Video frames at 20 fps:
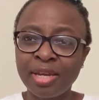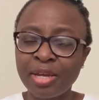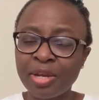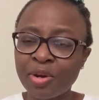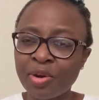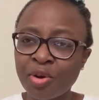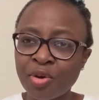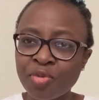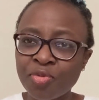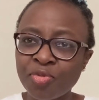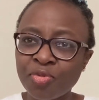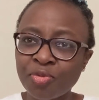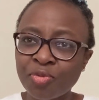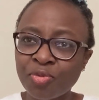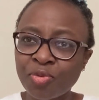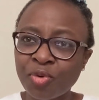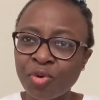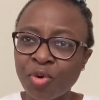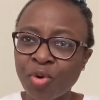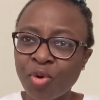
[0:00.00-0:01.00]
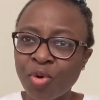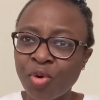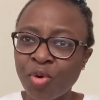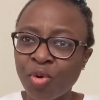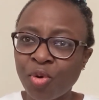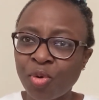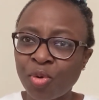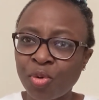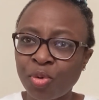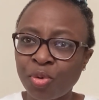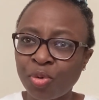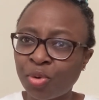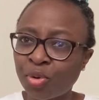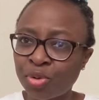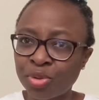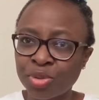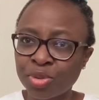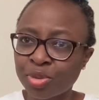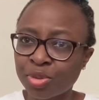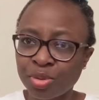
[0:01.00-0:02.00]
enough or
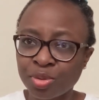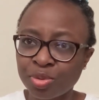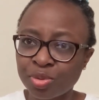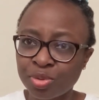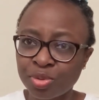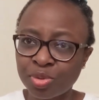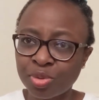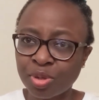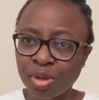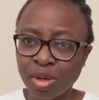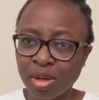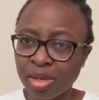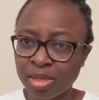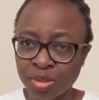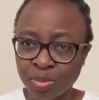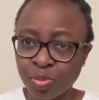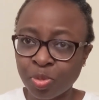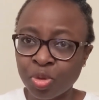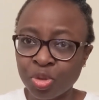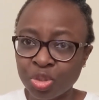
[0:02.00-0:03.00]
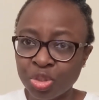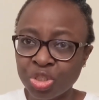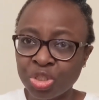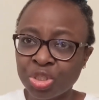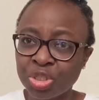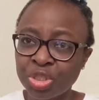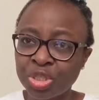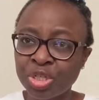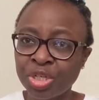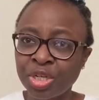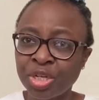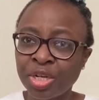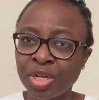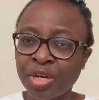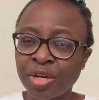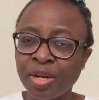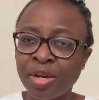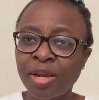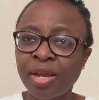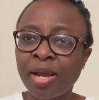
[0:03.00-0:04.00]
not as much,
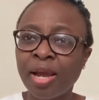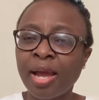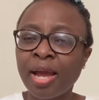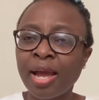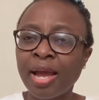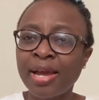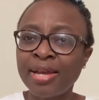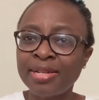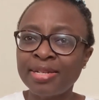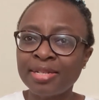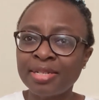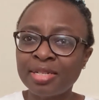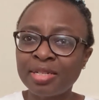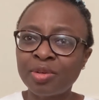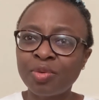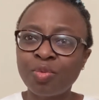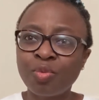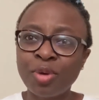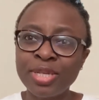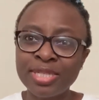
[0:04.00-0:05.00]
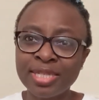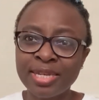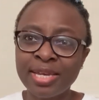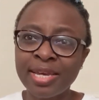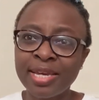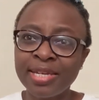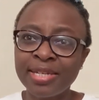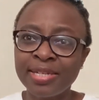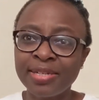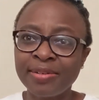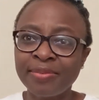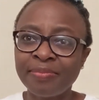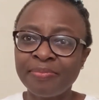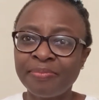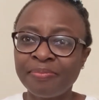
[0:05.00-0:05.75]
and weight gain.